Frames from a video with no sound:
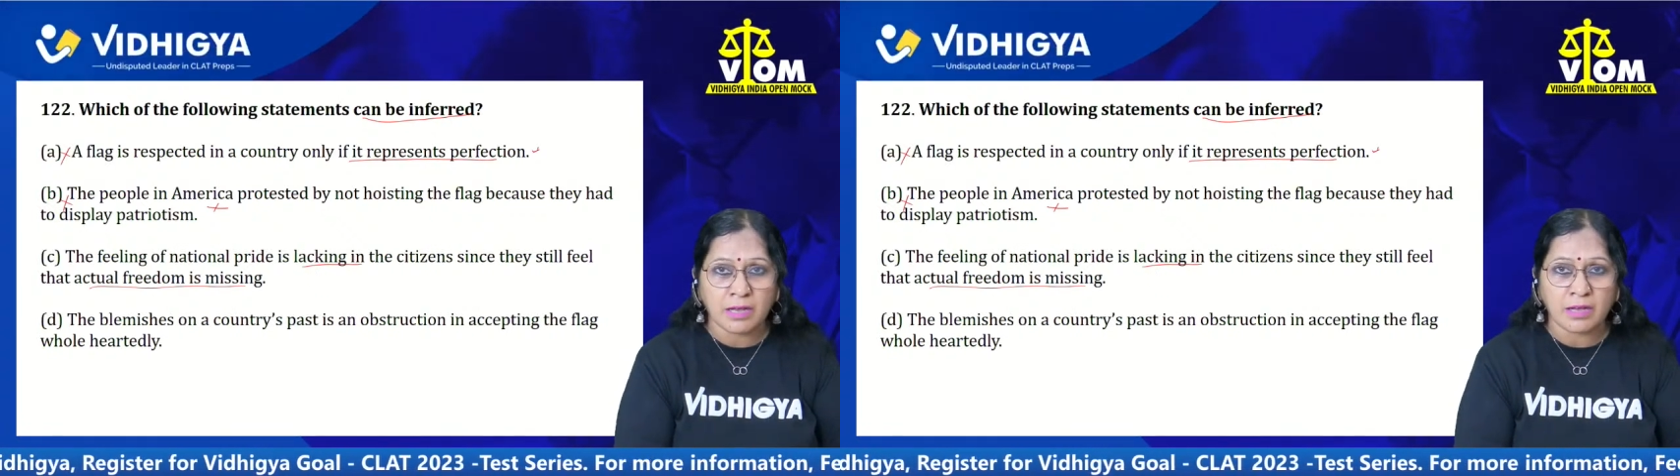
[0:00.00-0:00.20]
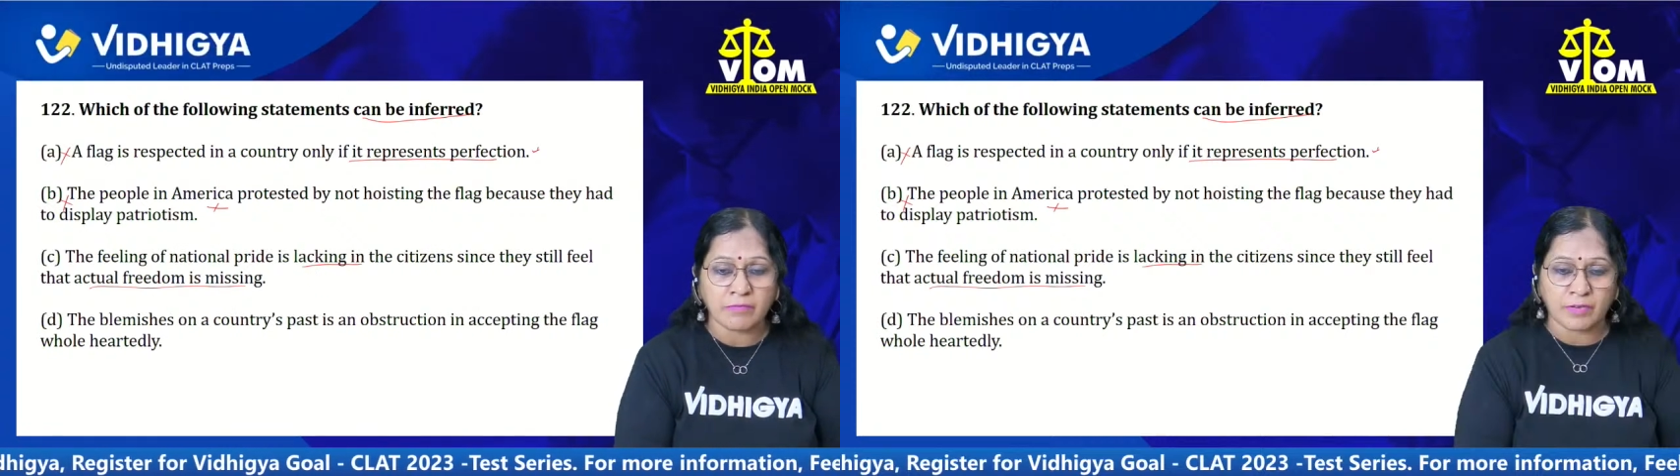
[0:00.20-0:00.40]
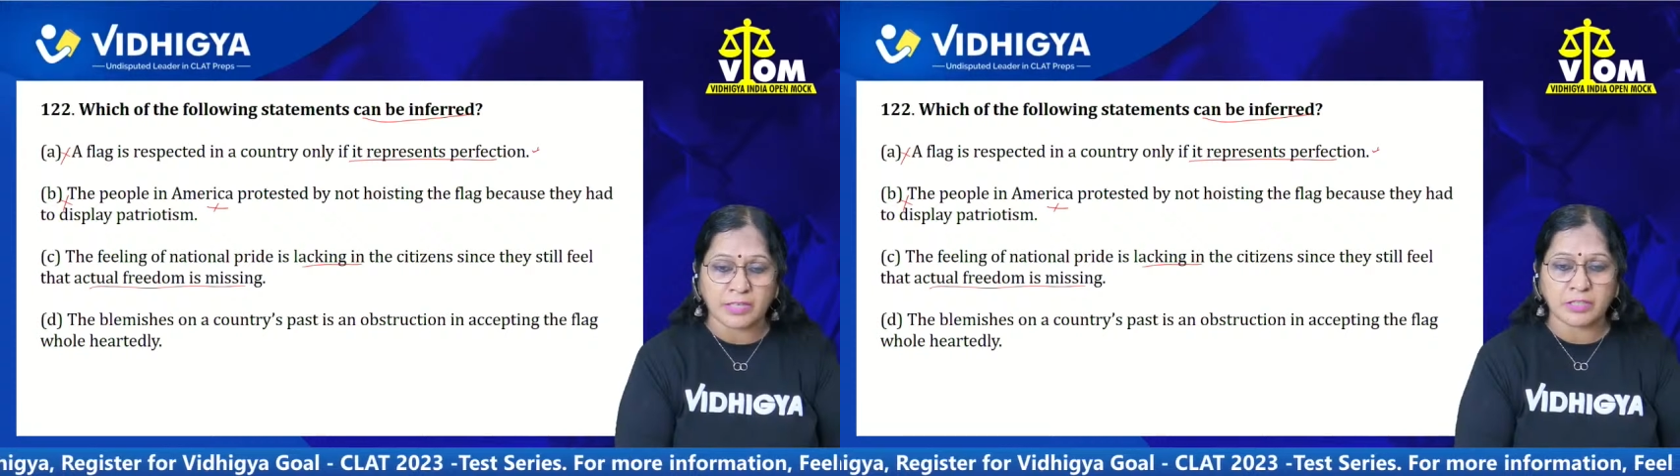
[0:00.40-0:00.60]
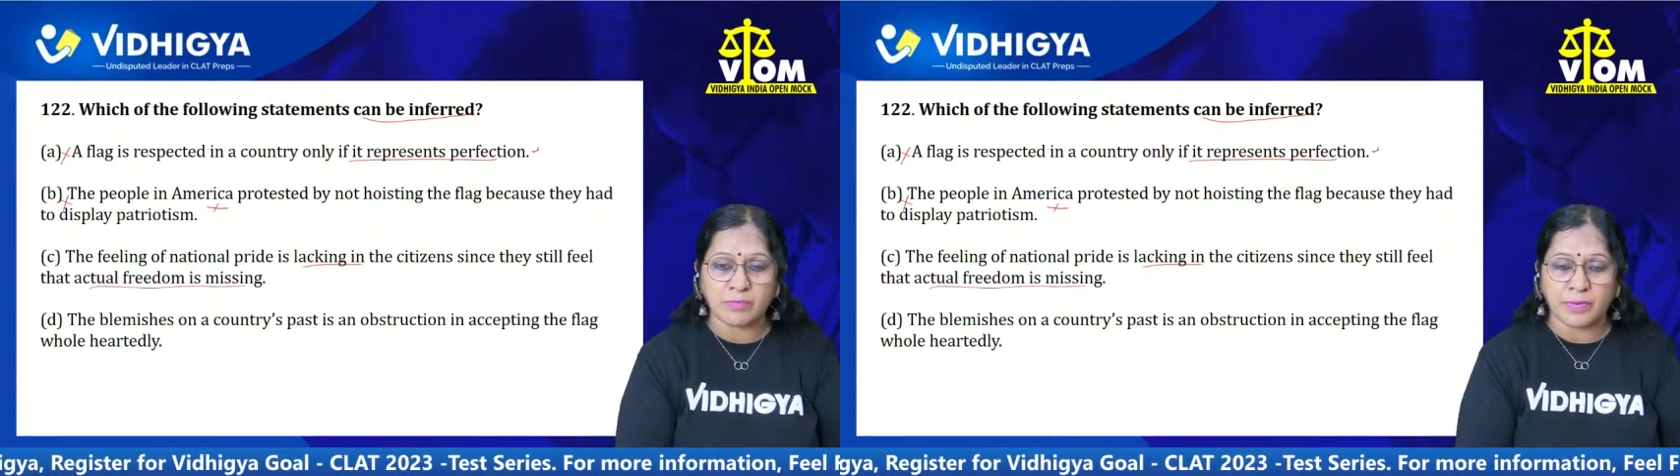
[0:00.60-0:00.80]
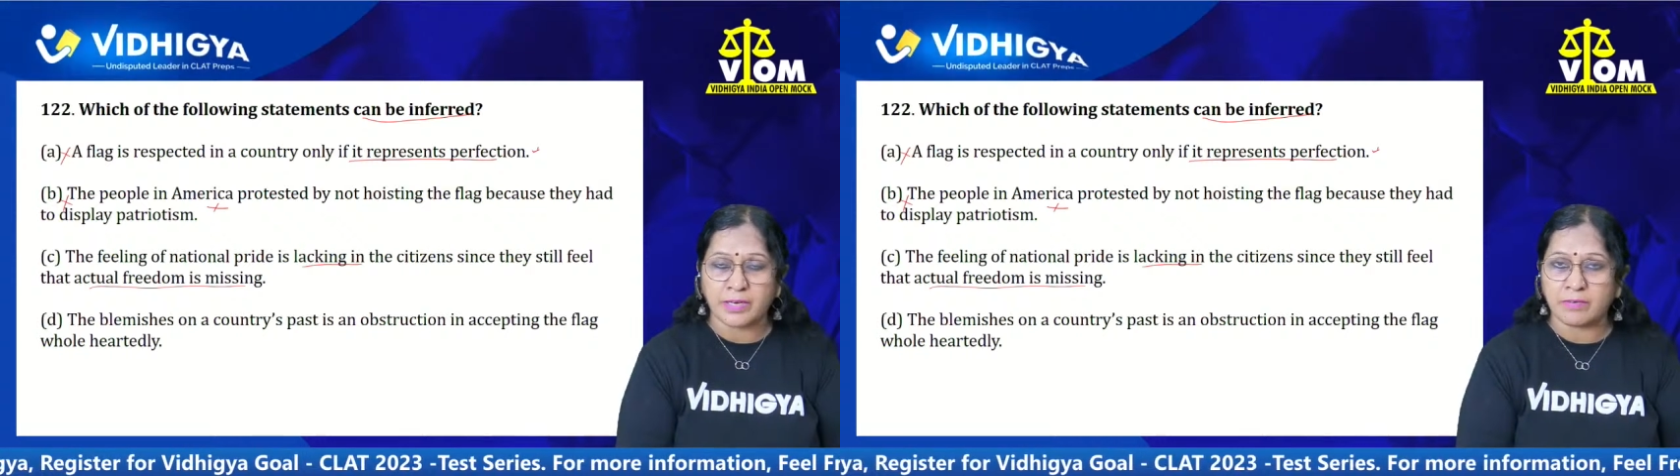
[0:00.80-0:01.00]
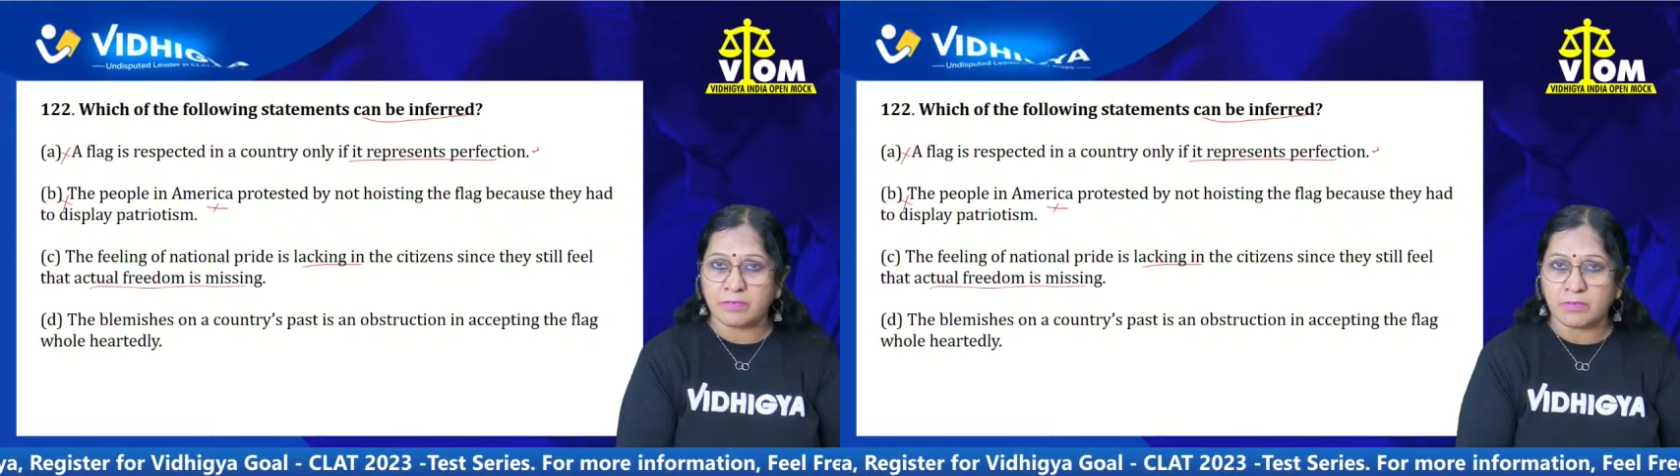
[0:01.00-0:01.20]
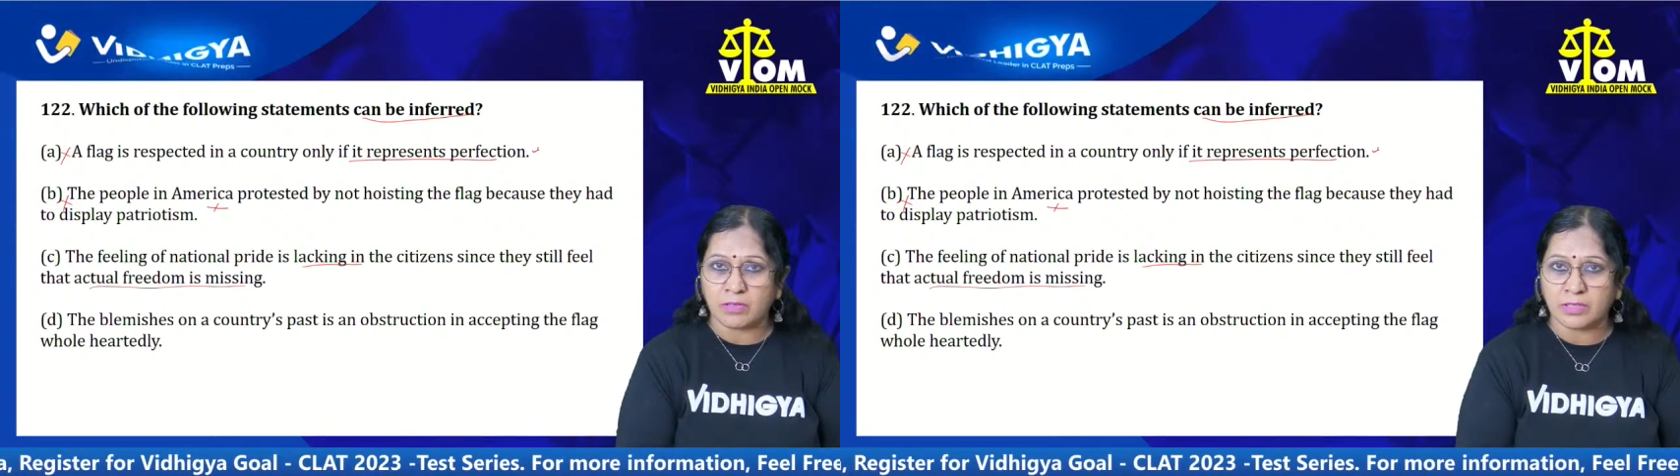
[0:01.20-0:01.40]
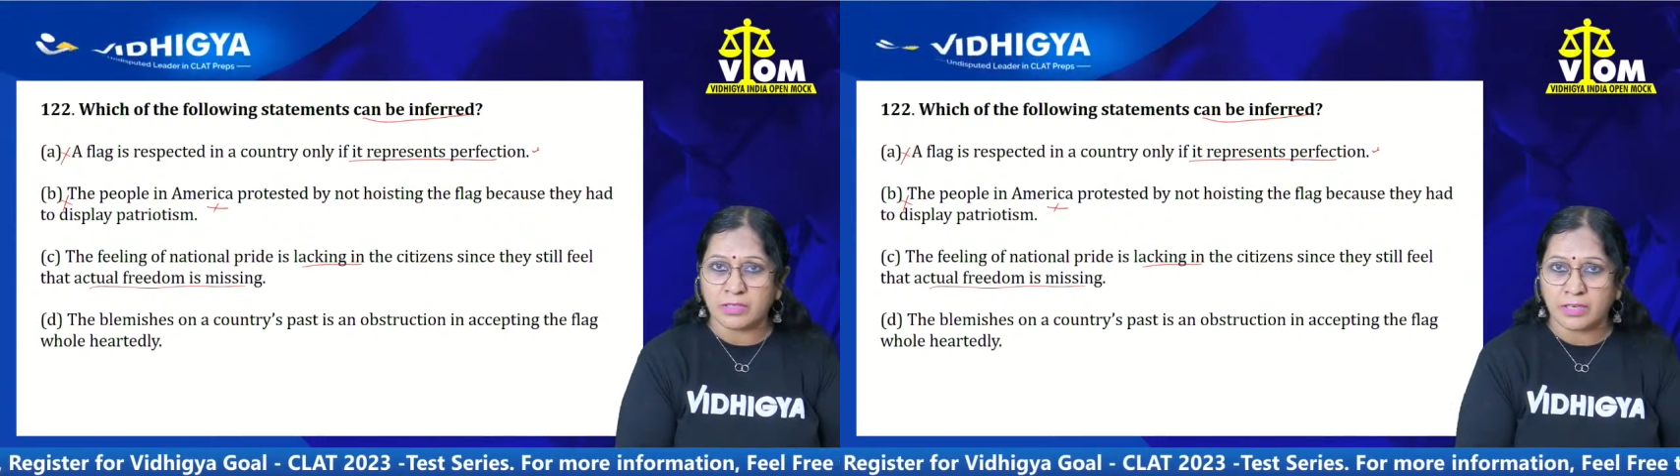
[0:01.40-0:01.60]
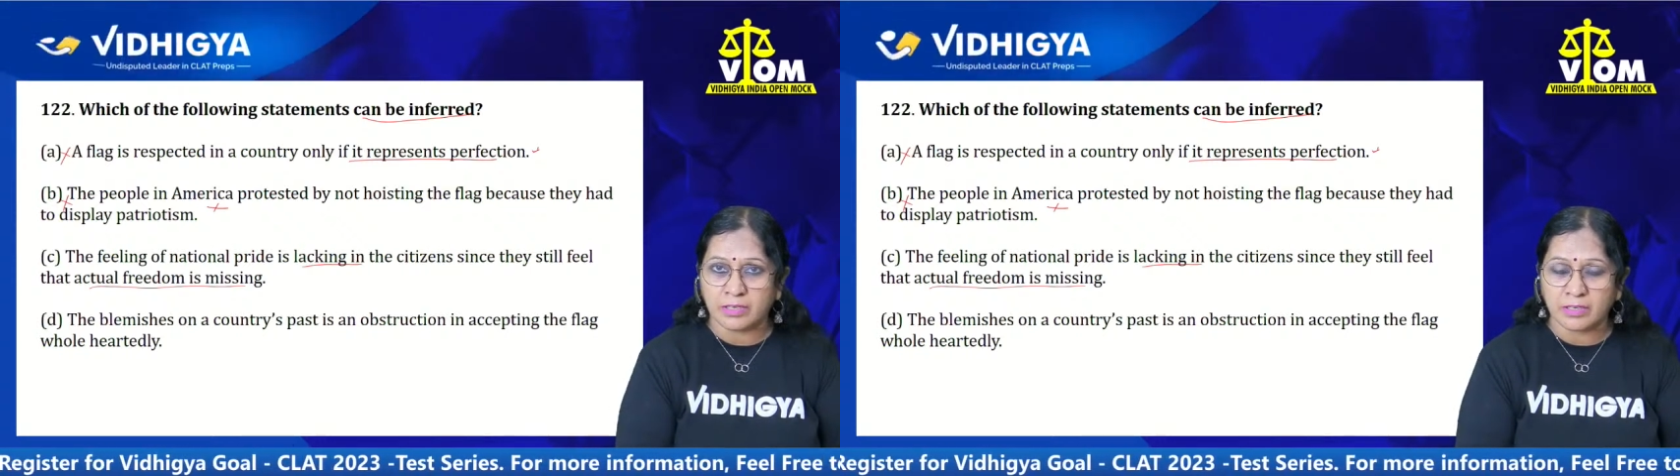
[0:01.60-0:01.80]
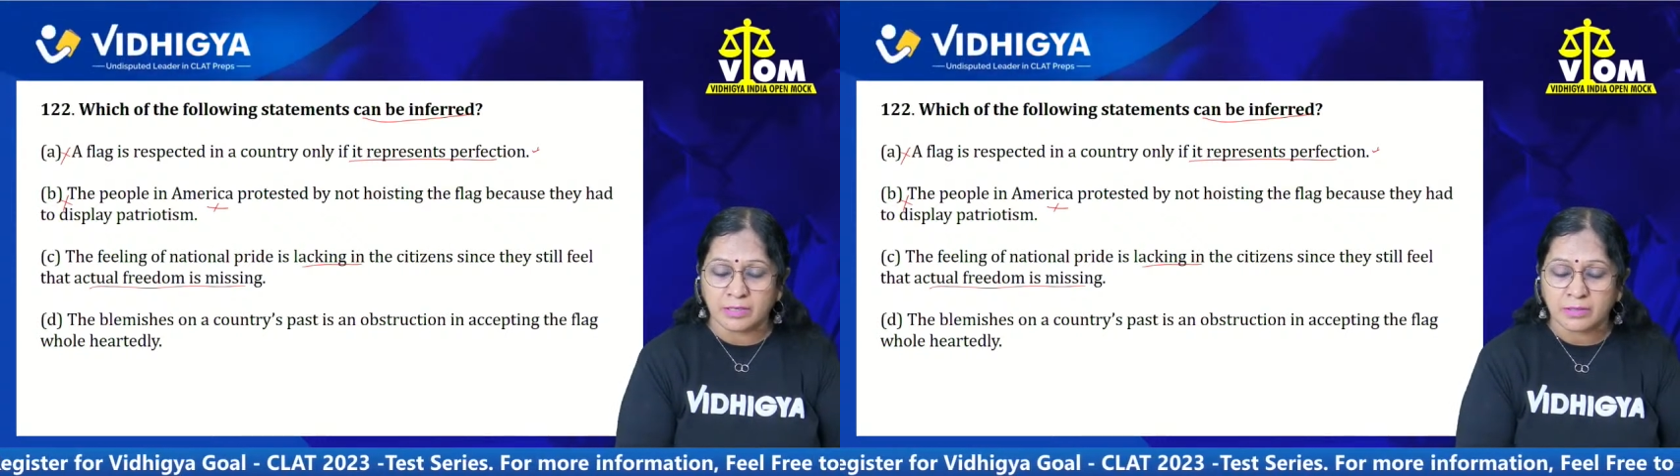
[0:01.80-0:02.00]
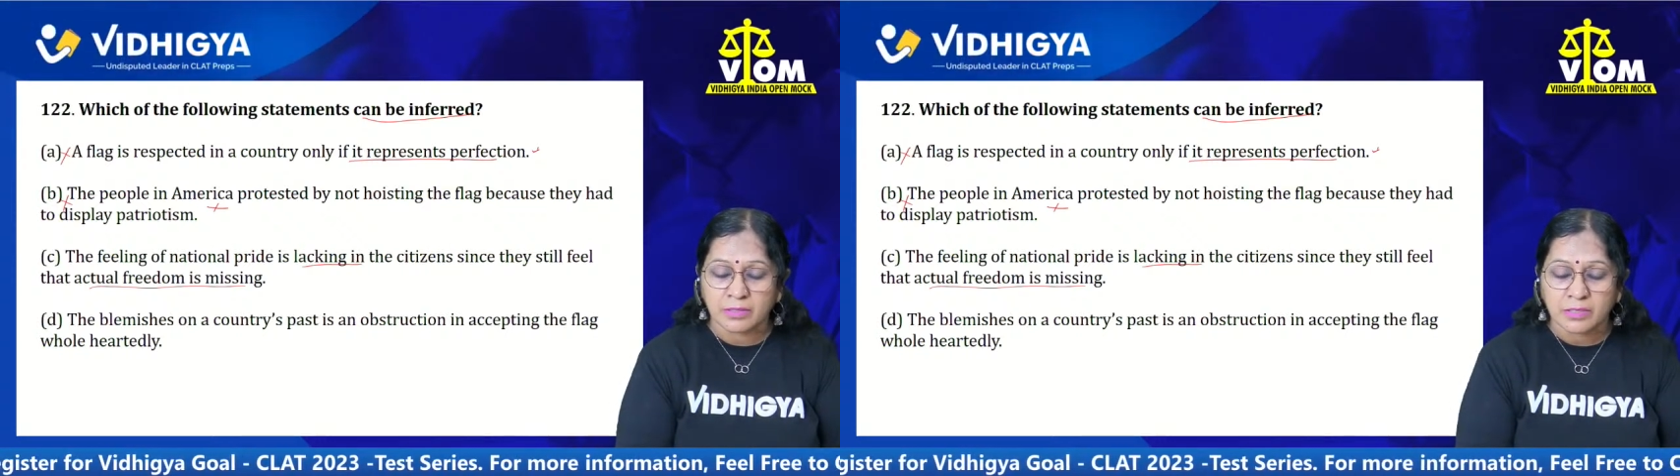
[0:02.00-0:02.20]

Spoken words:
have national pride on the Tiranga.